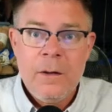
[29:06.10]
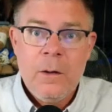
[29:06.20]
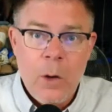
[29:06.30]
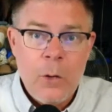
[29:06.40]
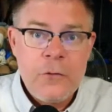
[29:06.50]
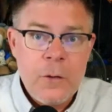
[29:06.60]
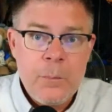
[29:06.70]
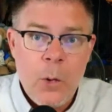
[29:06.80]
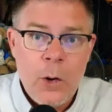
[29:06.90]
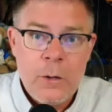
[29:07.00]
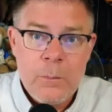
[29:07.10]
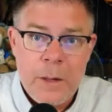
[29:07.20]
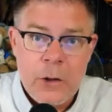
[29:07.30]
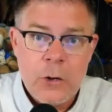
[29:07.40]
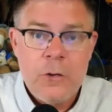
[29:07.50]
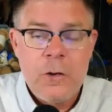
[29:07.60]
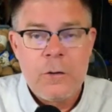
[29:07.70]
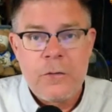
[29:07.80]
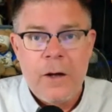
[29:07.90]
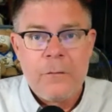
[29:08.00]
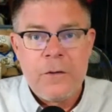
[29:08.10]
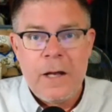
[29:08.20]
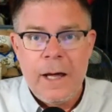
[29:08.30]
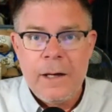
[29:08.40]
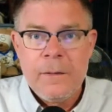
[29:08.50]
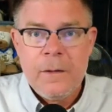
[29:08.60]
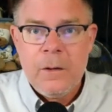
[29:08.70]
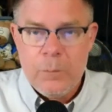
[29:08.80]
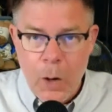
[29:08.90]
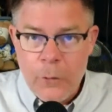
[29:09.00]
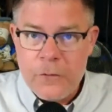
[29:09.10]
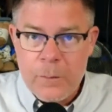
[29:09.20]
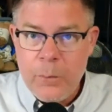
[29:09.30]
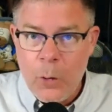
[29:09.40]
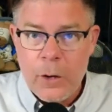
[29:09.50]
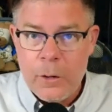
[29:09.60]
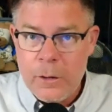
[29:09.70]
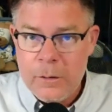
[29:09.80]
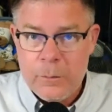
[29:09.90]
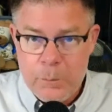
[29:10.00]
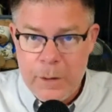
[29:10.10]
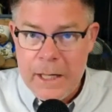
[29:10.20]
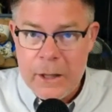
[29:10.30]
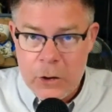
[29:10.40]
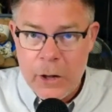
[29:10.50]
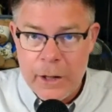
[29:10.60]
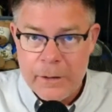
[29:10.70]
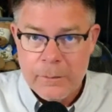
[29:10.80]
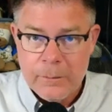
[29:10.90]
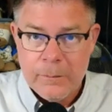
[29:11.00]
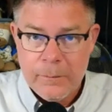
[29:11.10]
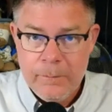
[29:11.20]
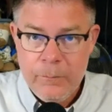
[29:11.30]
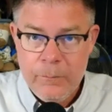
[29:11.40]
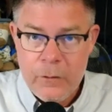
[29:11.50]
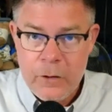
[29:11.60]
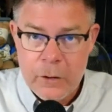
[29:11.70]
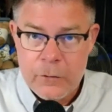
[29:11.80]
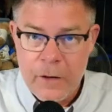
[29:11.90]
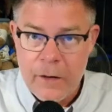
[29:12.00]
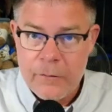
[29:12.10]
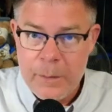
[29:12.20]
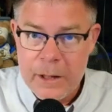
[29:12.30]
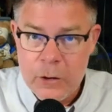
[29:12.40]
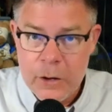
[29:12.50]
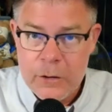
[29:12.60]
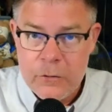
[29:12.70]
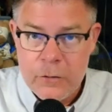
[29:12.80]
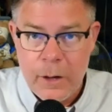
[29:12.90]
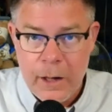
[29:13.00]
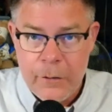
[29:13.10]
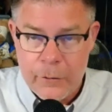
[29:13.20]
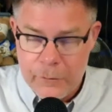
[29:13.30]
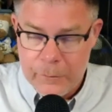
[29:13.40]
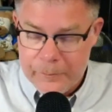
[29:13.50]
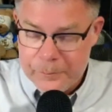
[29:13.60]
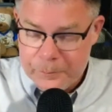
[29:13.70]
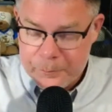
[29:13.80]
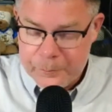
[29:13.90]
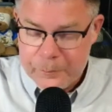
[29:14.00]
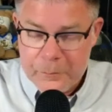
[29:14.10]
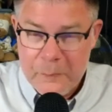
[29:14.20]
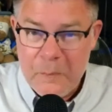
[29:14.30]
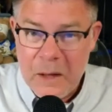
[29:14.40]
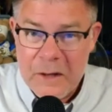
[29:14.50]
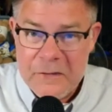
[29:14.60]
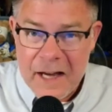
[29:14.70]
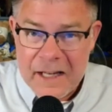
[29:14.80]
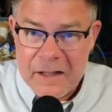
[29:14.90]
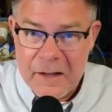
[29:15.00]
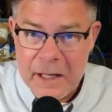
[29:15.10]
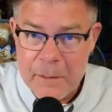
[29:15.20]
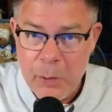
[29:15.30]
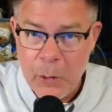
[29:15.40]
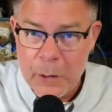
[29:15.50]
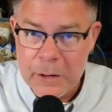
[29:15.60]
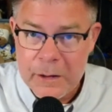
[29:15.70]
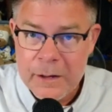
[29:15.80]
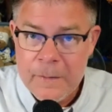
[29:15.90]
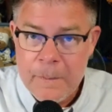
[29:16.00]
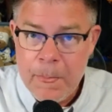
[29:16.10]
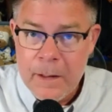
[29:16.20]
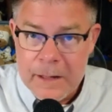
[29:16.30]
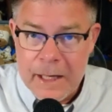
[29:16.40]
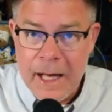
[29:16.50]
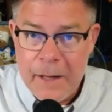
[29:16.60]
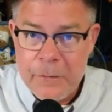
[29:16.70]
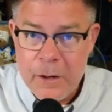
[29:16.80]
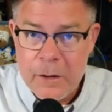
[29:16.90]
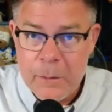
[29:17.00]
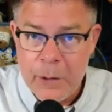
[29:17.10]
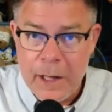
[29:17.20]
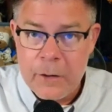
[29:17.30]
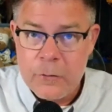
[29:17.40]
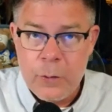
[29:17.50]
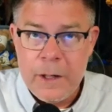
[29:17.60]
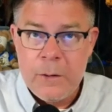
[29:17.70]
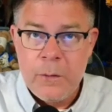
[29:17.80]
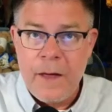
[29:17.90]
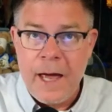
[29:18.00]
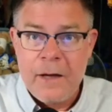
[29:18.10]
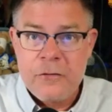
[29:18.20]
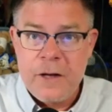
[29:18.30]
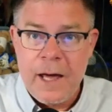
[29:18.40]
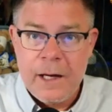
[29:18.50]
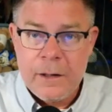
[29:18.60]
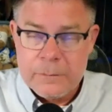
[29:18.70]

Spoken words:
Most important, be good to yourself today. Most important, be good to yourself. Be good to others. Secondly important, get out there and put out a tweet with hashtag